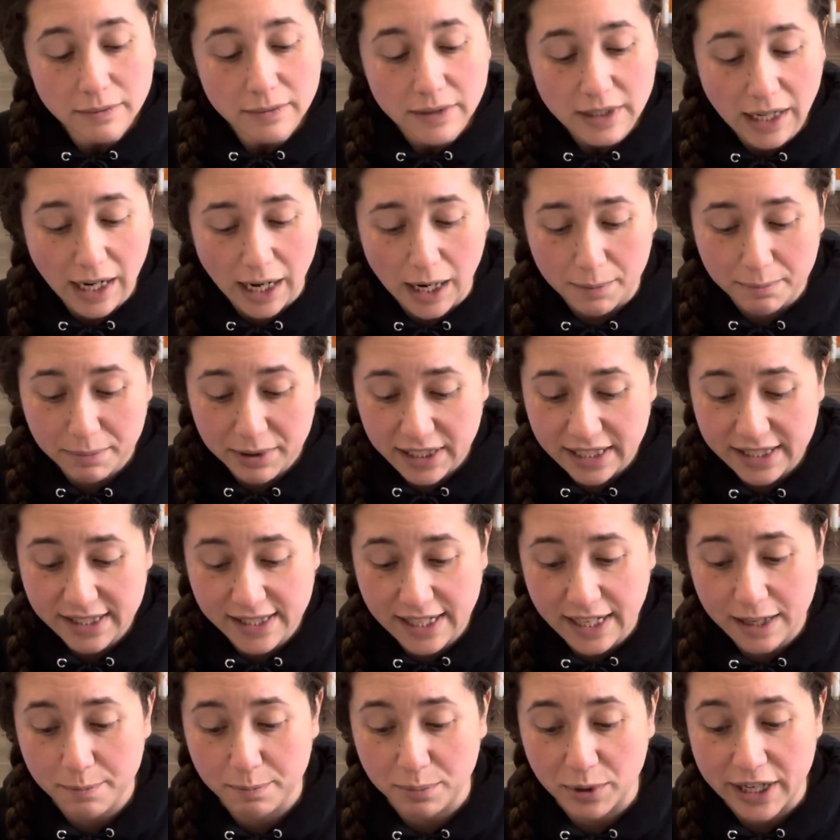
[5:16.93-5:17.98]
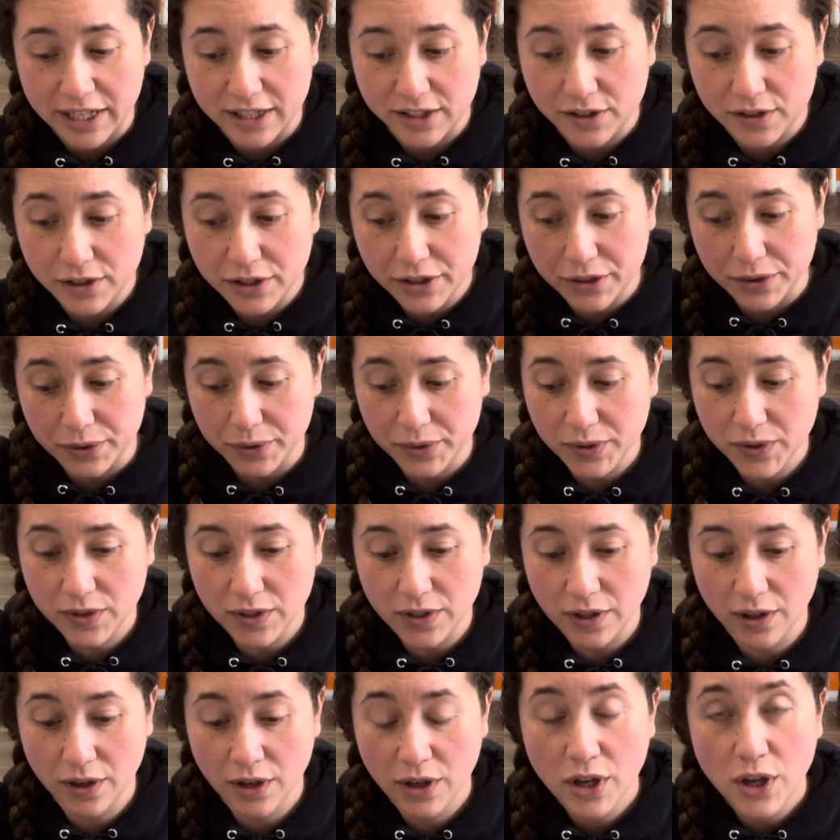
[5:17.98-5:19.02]
But let's say it breaks loose.
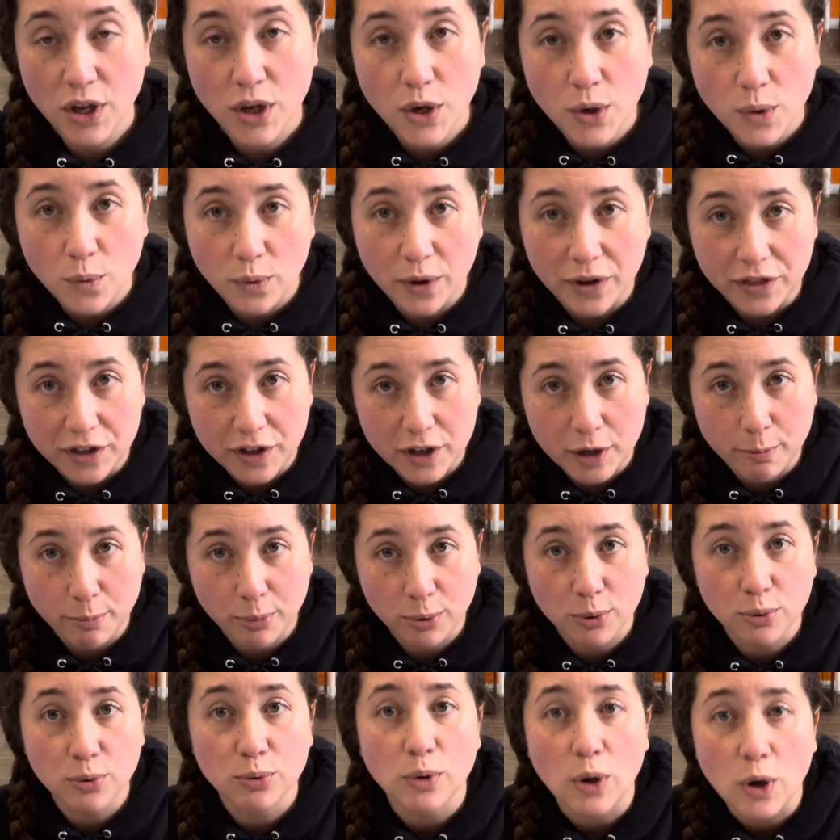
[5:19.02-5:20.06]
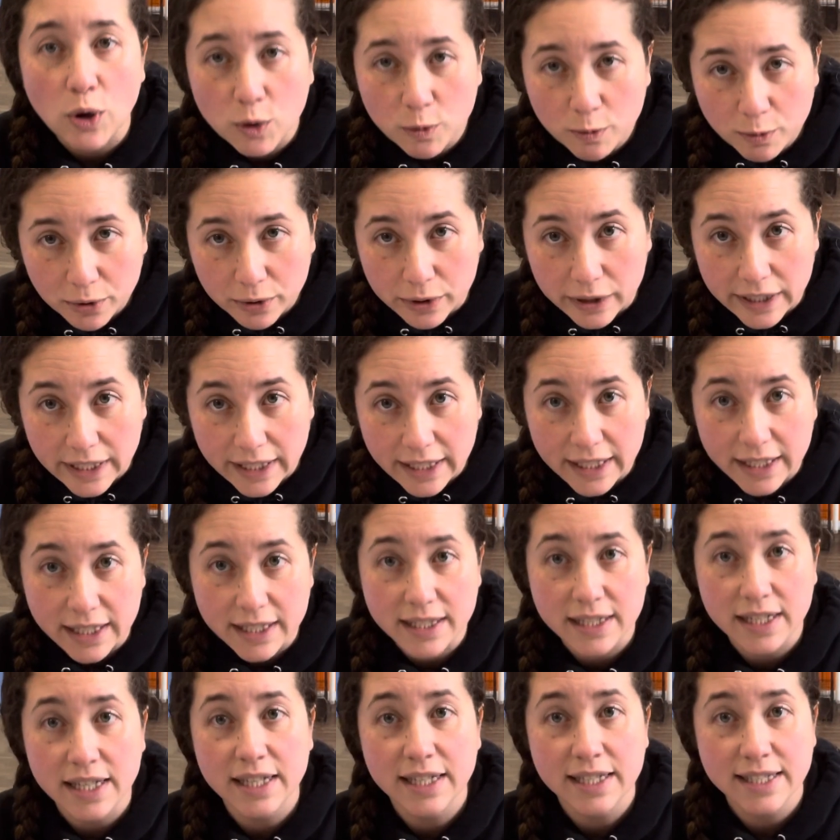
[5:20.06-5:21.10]
With an
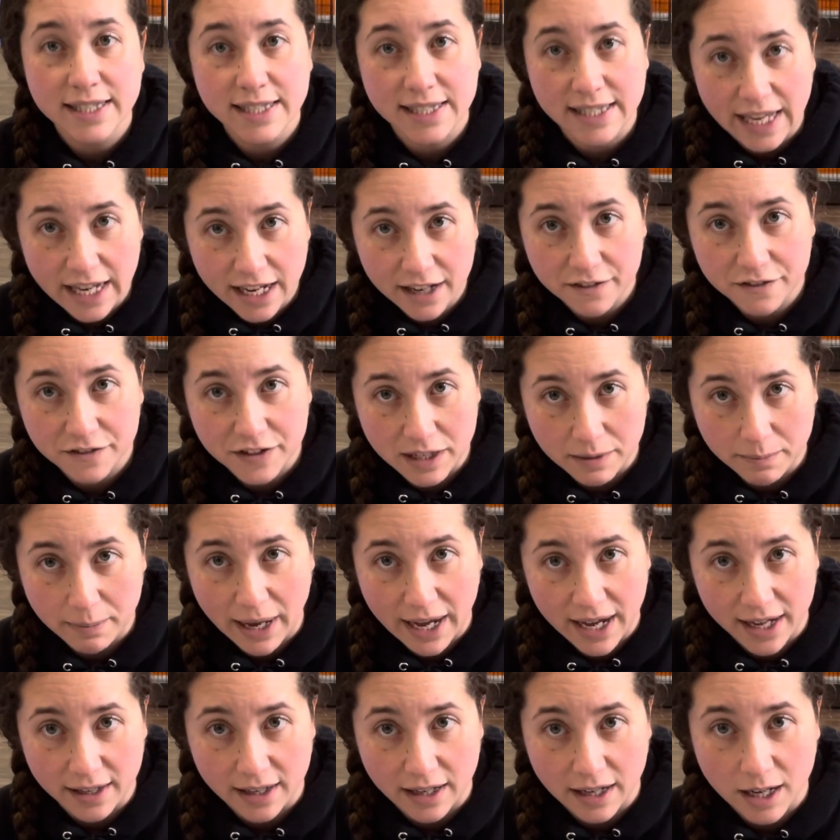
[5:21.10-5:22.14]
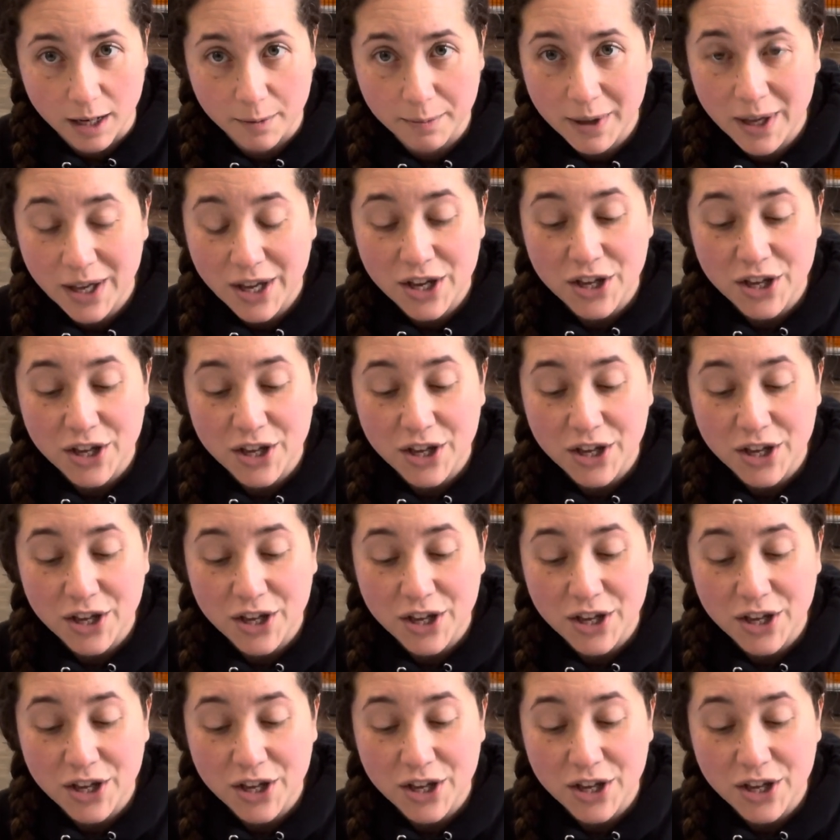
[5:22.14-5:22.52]
appropriate safety backup,